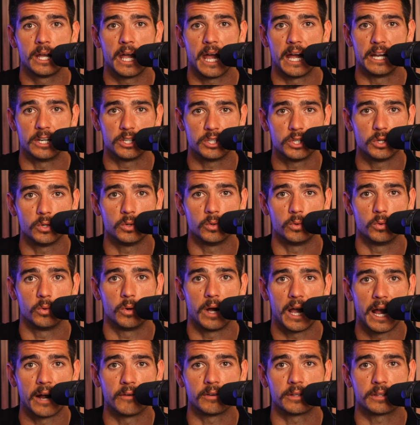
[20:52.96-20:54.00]
and do
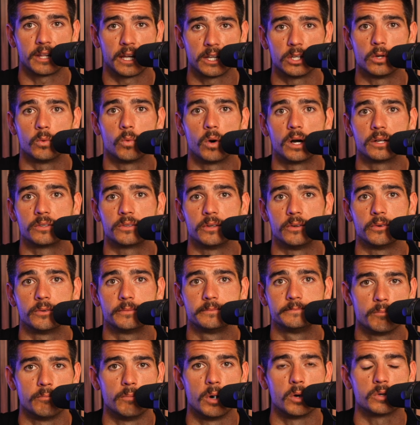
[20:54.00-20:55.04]
everything you want to.
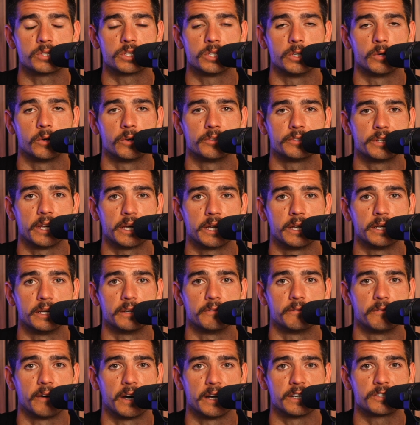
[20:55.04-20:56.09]
Most of you are taking
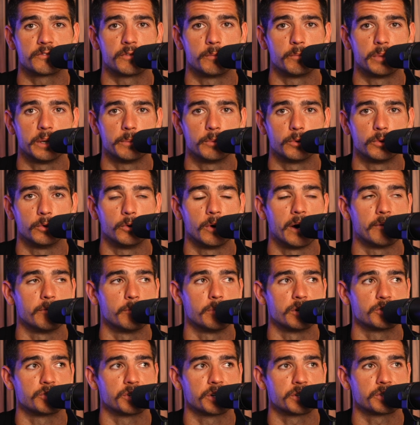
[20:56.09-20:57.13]
advice from people who have a
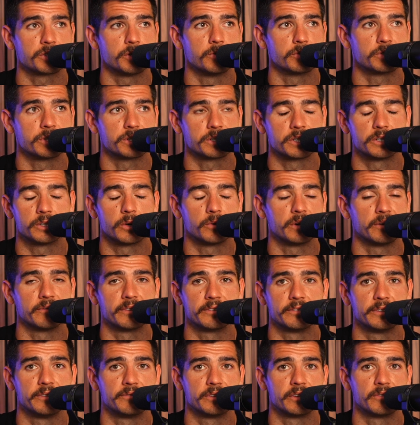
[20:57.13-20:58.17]
bunch of excuses and don't
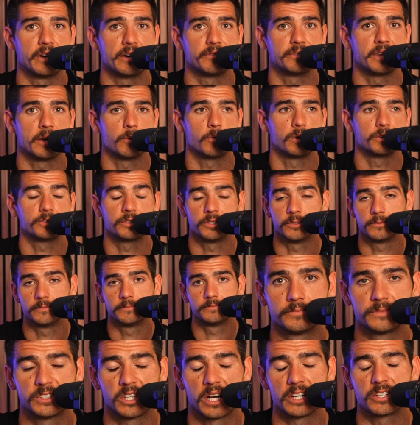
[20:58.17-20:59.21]
even live the life they want to.
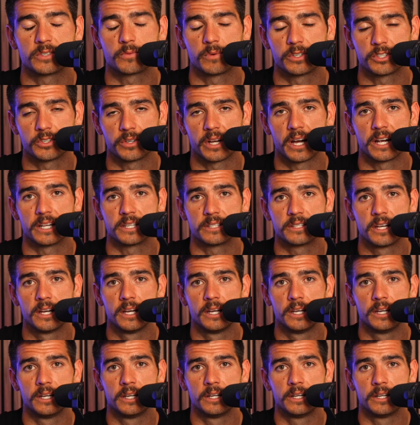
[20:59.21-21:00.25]
So I just want you guys
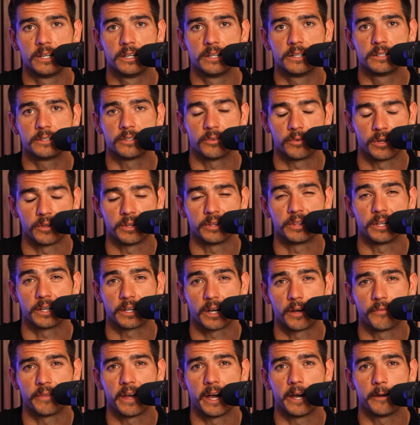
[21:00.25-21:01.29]
to really think
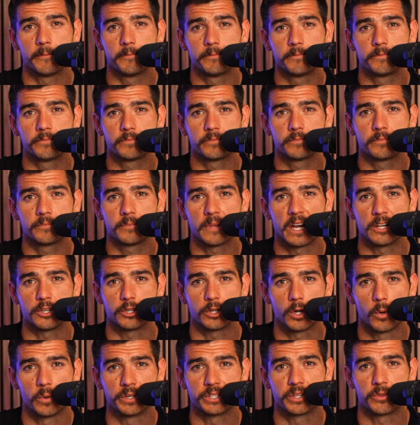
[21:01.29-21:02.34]
on that as you
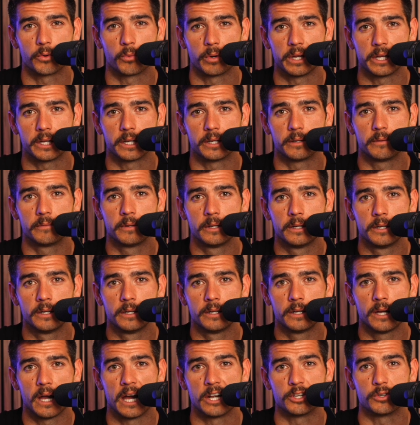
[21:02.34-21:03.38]
go into the weekend,
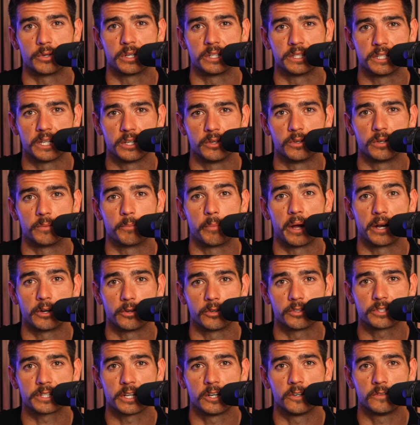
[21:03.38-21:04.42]
as you continue to better
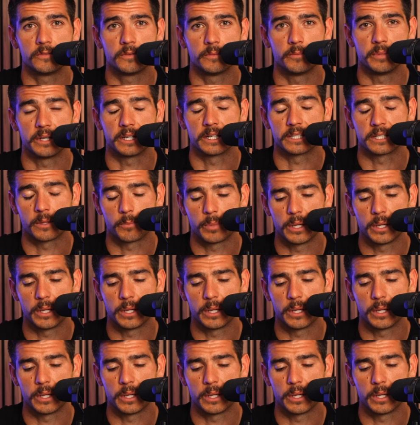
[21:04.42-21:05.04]
yourself, because the